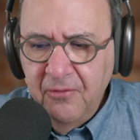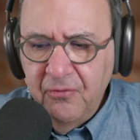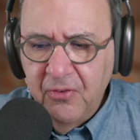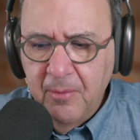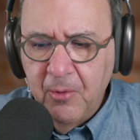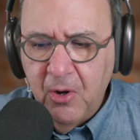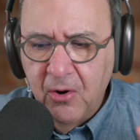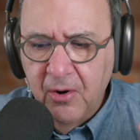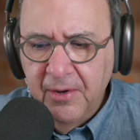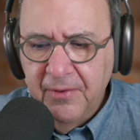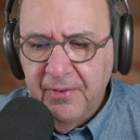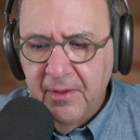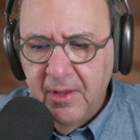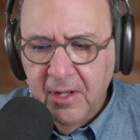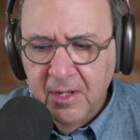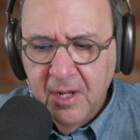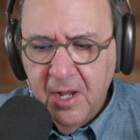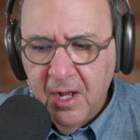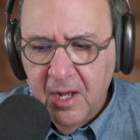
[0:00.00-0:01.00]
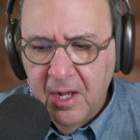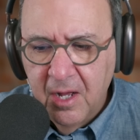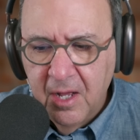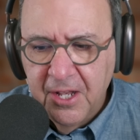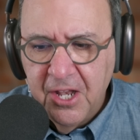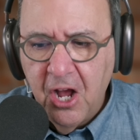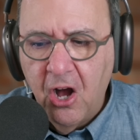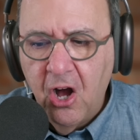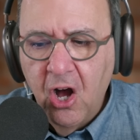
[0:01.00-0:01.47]
from Arsalan
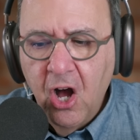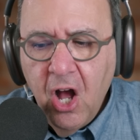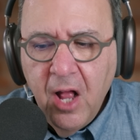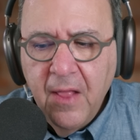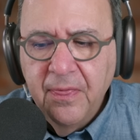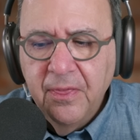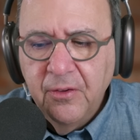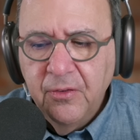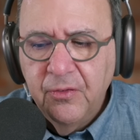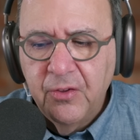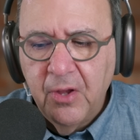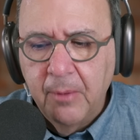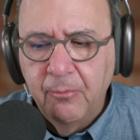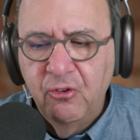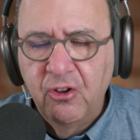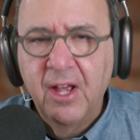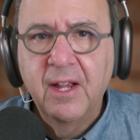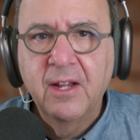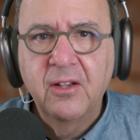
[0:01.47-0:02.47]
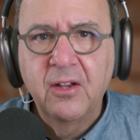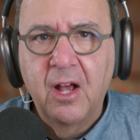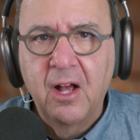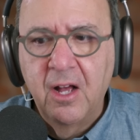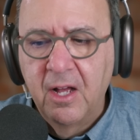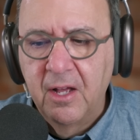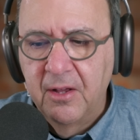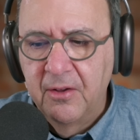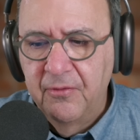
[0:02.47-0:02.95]
Khan on the subject
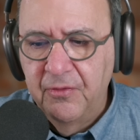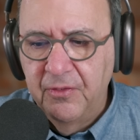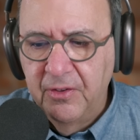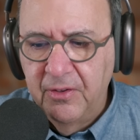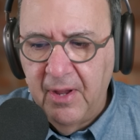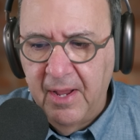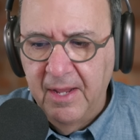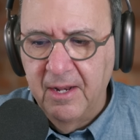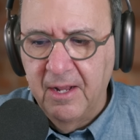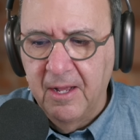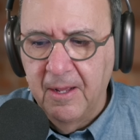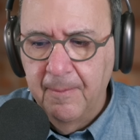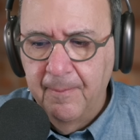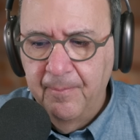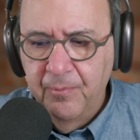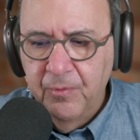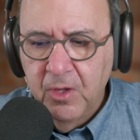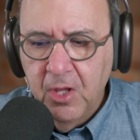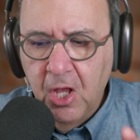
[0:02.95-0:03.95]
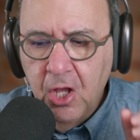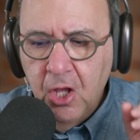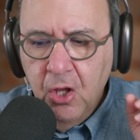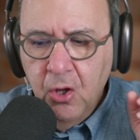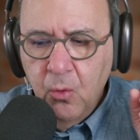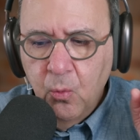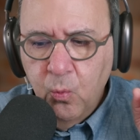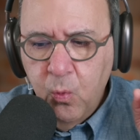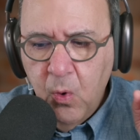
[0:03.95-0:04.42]
of data.
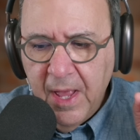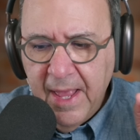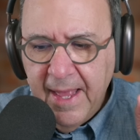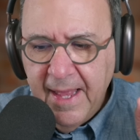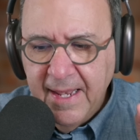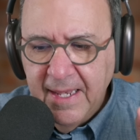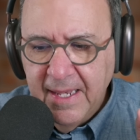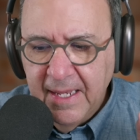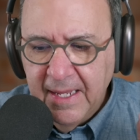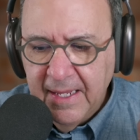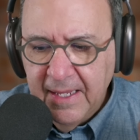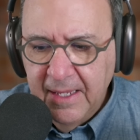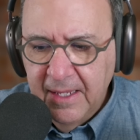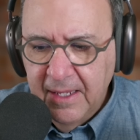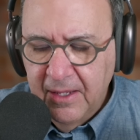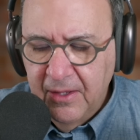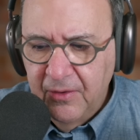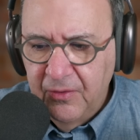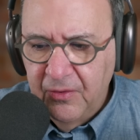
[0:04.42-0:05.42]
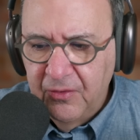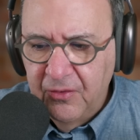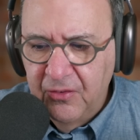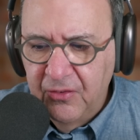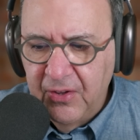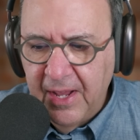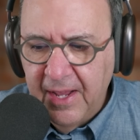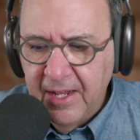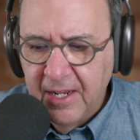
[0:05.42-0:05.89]
When is
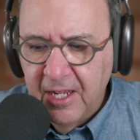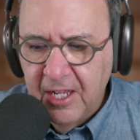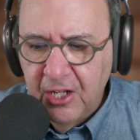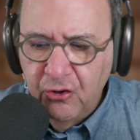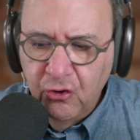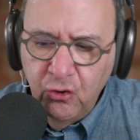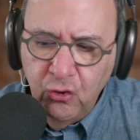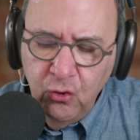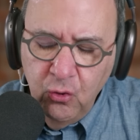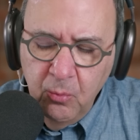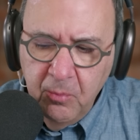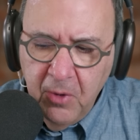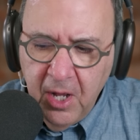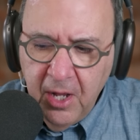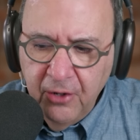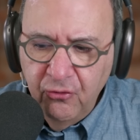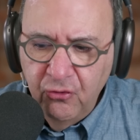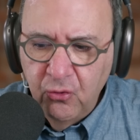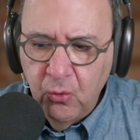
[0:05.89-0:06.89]
data too much